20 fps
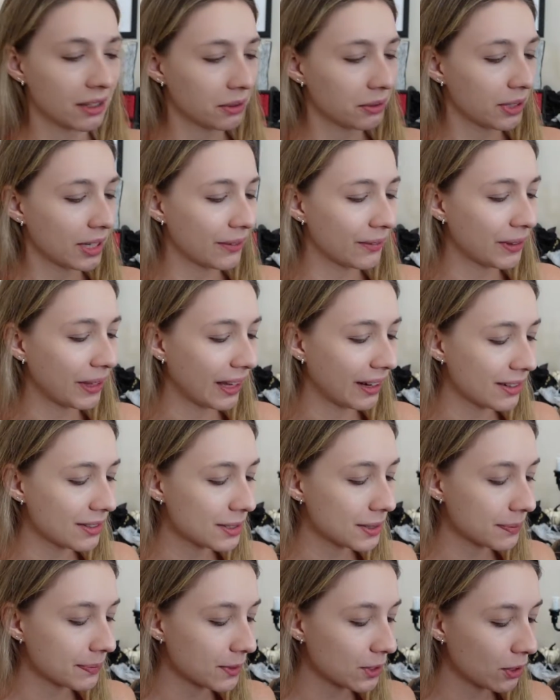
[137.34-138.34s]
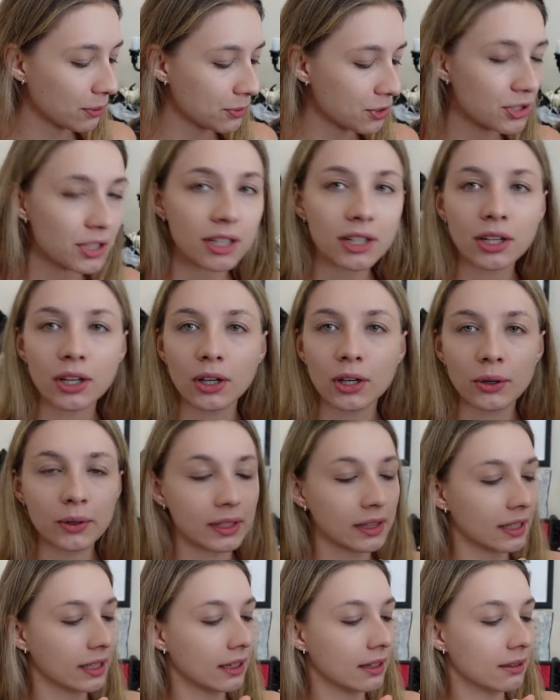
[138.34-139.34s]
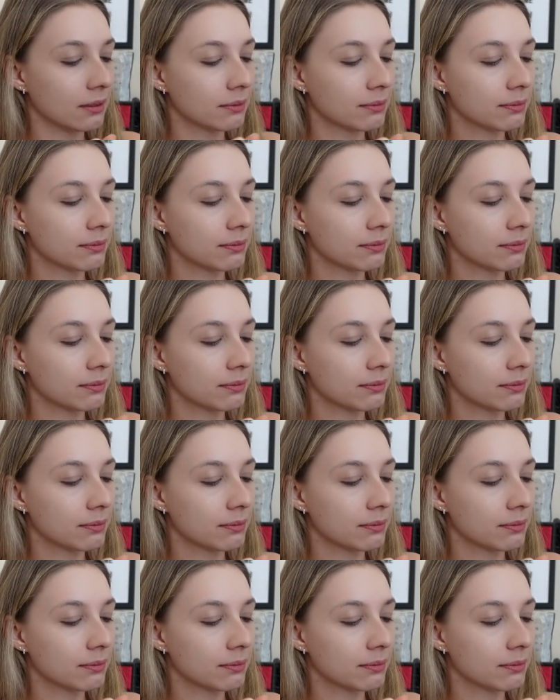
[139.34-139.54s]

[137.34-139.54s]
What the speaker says: Whatever that is. So I'm just gonna go in that.